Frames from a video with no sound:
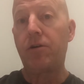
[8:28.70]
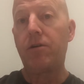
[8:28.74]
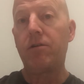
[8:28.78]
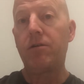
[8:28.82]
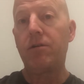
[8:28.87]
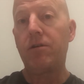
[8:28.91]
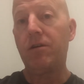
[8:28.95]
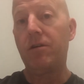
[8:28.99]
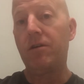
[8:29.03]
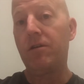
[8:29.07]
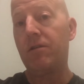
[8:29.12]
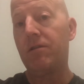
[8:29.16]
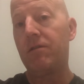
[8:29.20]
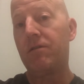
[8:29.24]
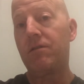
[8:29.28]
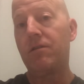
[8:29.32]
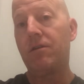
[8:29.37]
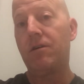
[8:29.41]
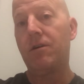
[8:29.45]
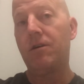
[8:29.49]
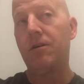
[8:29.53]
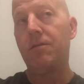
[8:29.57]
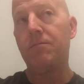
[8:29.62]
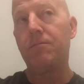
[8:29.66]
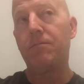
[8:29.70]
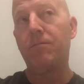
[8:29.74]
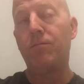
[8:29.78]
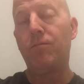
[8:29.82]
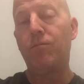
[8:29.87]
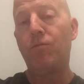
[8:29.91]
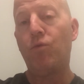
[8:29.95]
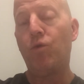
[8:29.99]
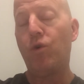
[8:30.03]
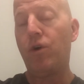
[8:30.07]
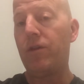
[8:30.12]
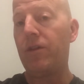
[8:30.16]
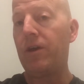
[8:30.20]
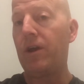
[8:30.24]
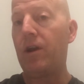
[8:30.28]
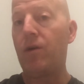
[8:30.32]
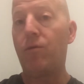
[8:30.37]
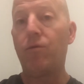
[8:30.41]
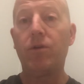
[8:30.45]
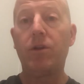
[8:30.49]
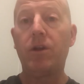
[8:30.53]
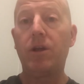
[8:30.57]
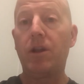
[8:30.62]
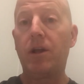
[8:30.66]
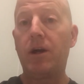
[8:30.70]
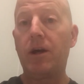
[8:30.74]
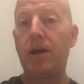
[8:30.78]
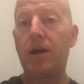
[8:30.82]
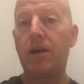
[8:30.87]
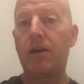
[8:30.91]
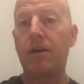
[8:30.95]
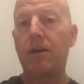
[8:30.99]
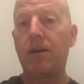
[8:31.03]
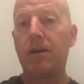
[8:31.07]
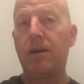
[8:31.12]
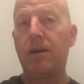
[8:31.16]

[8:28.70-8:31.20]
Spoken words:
is one that I really like.